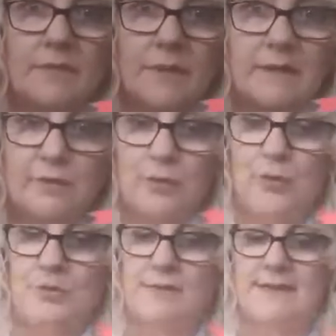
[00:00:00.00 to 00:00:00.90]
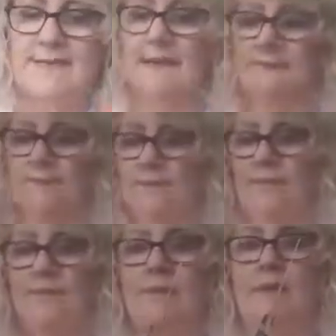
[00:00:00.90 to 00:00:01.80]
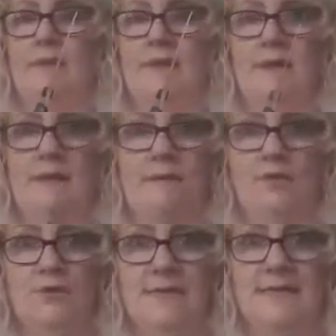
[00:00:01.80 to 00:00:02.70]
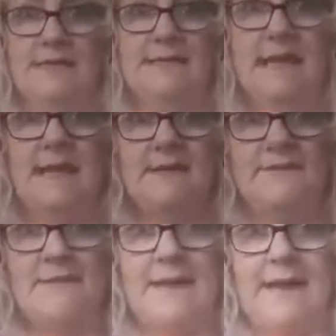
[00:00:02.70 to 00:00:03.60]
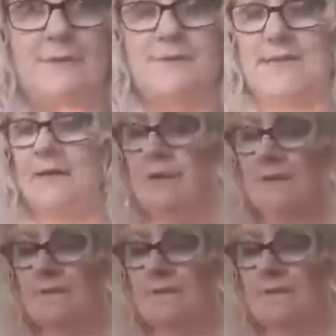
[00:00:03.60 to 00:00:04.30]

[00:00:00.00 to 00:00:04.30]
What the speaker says: That's one ready. And cutting the second fella out here.